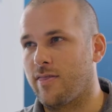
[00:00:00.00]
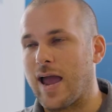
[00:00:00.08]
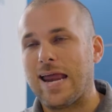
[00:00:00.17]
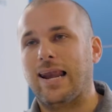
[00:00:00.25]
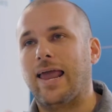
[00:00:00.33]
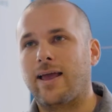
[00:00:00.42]

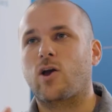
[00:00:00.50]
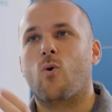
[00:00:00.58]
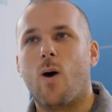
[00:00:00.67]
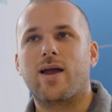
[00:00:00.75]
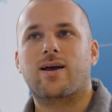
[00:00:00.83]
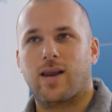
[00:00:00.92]
they link
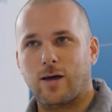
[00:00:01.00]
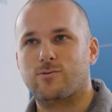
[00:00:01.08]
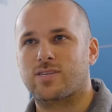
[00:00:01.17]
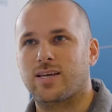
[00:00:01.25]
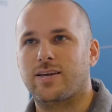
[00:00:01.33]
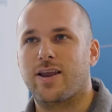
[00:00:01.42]
quite
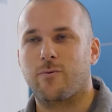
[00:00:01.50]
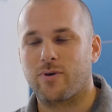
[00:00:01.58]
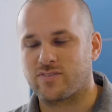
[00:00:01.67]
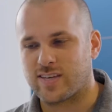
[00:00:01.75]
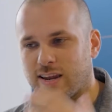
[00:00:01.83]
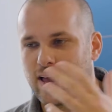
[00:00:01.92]
closely.
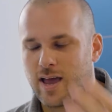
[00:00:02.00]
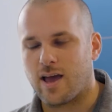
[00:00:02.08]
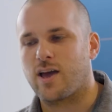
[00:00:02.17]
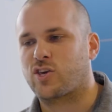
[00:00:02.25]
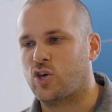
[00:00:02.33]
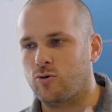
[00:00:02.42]
We've seen
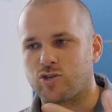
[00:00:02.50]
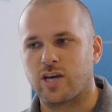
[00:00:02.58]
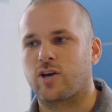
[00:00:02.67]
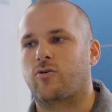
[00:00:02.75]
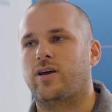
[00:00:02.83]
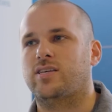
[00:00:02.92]
a huge
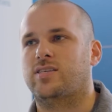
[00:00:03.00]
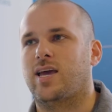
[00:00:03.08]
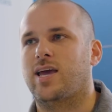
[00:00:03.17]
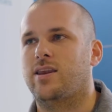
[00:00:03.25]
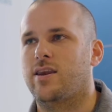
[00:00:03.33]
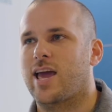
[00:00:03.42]
increase
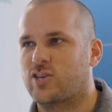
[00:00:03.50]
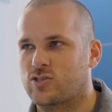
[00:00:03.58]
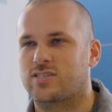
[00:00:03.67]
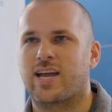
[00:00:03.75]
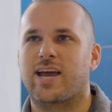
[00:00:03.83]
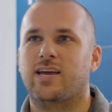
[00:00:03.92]
in
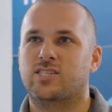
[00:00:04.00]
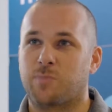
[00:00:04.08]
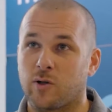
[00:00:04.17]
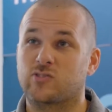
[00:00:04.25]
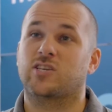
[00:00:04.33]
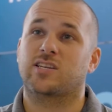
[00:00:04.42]
nation state
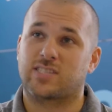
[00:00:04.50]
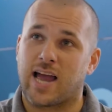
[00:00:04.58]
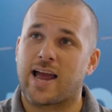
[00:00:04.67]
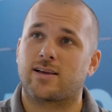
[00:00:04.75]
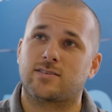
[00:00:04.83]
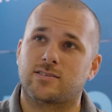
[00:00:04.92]
sponsored
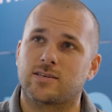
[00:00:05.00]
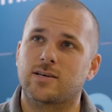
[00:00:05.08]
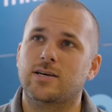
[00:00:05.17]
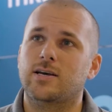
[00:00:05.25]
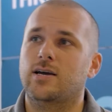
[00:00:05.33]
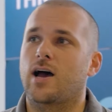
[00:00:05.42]
attacks,
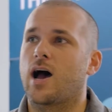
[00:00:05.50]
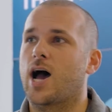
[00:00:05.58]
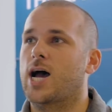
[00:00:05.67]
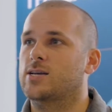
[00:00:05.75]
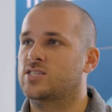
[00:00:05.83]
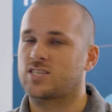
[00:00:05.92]

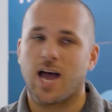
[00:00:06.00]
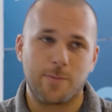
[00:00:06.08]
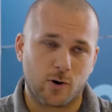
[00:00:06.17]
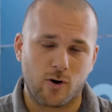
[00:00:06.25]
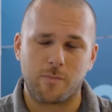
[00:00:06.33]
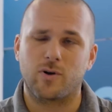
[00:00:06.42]

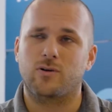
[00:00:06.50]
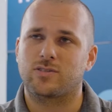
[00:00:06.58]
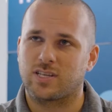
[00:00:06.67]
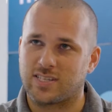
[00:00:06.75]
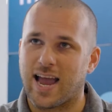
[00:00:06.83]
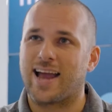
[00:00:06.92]
cyber
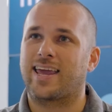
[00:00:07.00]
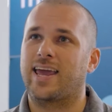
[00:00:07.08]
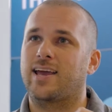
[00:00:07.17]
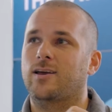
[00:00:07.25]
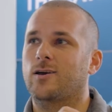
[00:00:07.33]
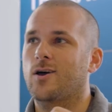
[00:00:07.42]
criminals
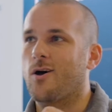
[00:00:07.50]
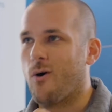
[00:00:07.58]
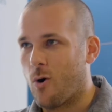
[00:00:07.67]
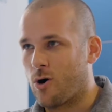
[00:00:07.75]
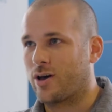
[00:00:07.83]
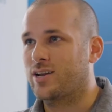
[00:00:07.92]
attacking
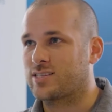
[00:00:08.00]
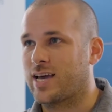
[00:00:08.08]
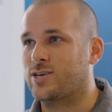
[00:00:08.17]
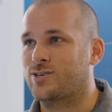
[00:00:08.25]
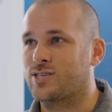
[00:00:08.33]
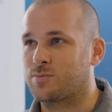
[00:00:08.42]

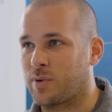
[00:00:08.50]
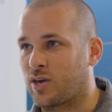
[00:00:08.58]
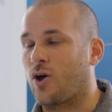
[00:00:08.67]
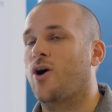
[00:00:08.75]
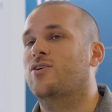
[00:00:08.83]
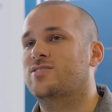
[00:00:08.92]
organizations
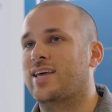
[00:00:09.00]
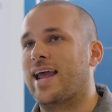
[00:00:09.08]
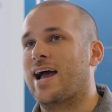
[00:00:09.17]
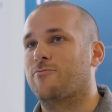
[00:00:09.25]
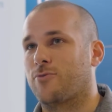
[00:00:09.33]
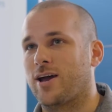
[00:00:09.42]
because they
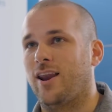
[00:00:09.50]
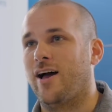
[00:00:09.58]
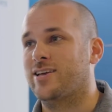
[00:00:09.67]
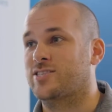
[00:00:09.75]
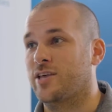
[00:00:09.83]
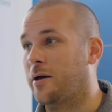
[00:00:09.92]
have
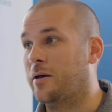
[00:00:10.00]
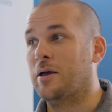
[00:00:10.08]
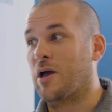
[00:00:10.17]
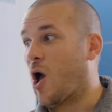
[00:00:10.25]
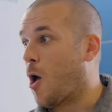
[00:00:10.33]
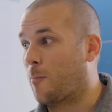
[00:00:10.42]
realized that
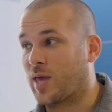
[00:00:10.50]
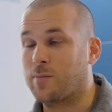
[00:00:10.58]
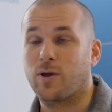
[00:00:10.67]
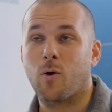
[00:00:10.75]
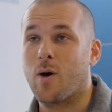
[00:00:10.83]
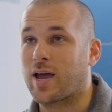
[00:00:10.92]

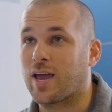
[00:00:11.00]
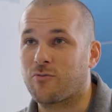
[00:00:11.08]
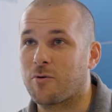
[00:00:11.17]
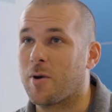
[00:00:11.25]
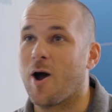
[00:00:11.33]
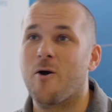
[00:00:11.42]
people are working
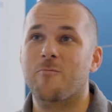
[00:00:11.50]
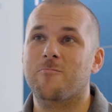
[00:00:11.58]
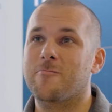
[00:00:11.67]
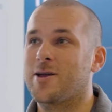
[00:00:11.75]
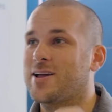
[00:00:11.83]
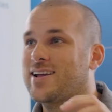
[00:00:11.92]
from home.